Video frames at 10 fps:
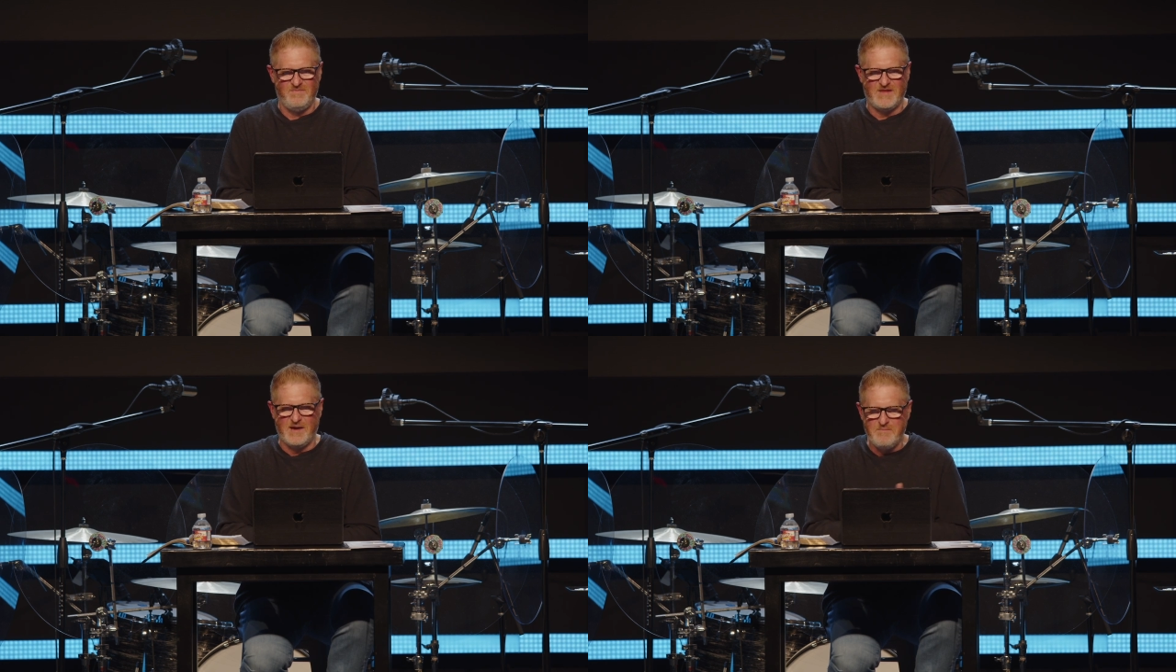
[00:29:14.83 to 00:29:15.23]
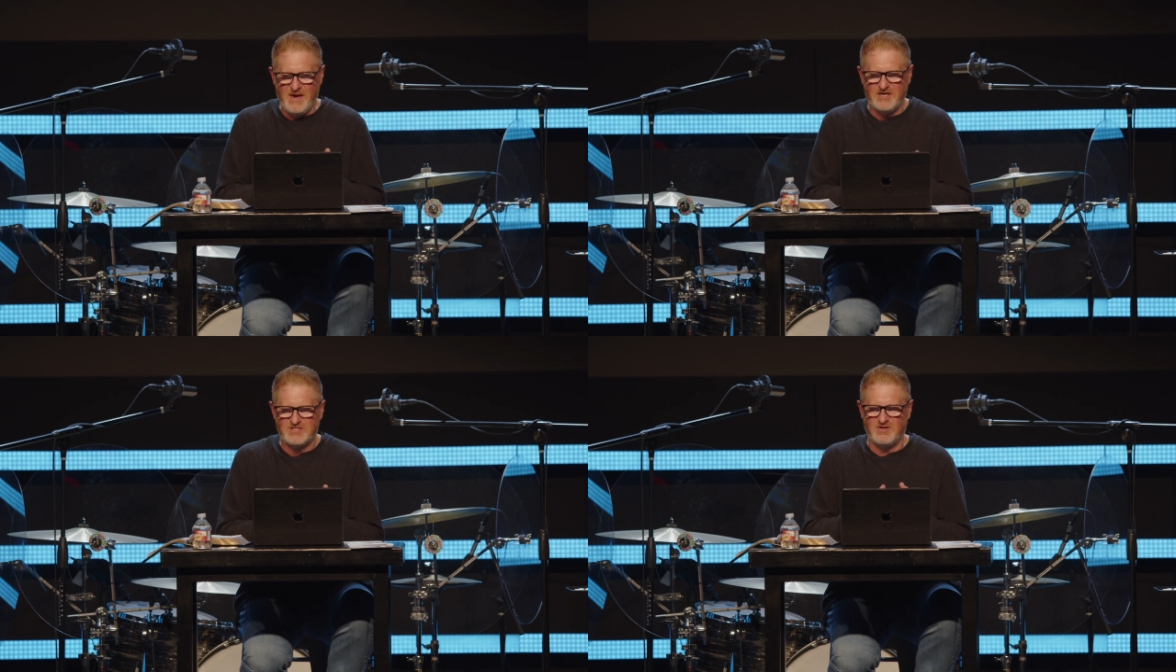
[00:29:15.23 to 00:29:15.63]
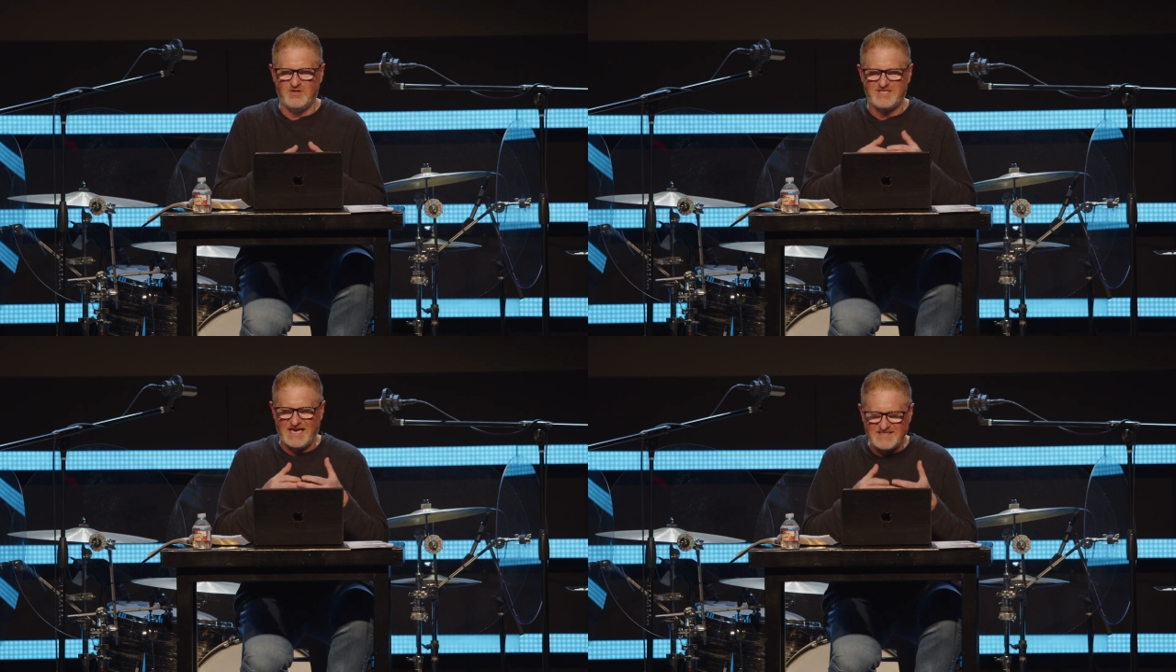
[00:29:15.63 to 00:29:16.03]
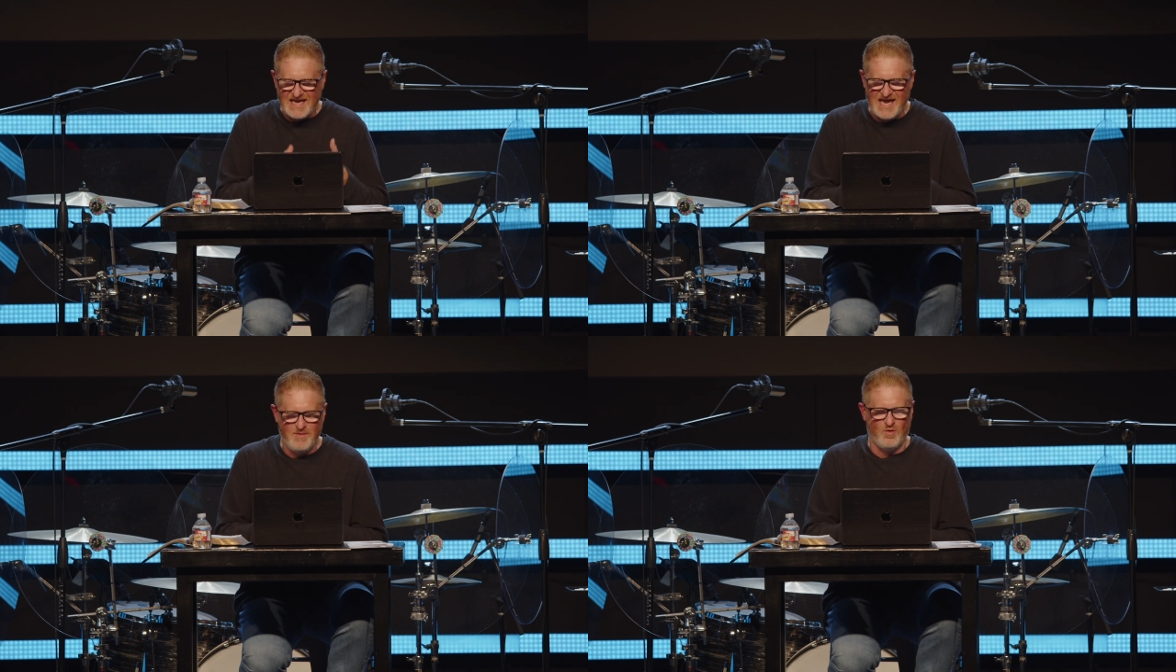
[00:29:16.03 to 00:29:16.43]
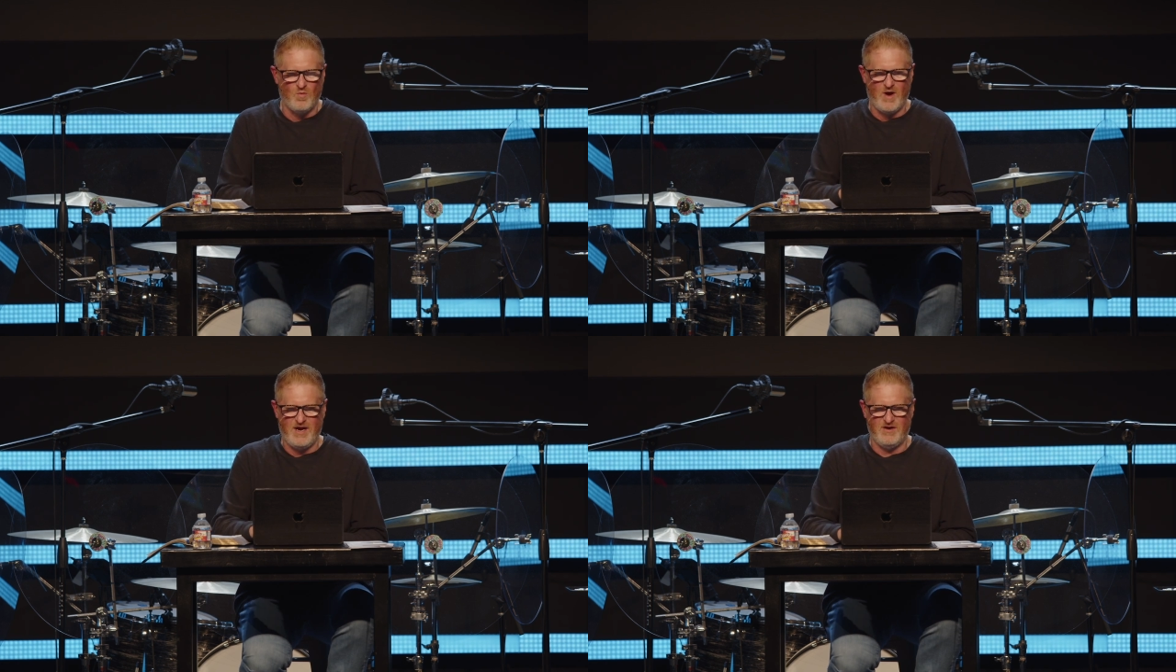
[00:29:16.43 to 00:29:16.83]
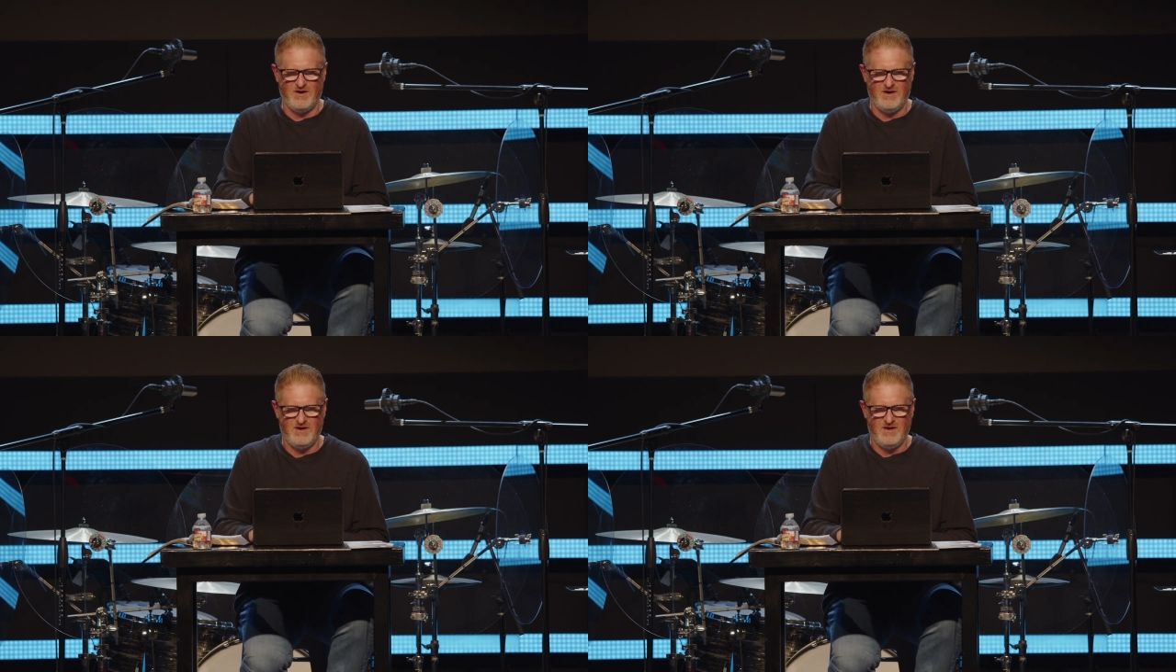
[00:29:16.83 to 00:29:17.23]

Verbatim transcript: That minister is that table waiter,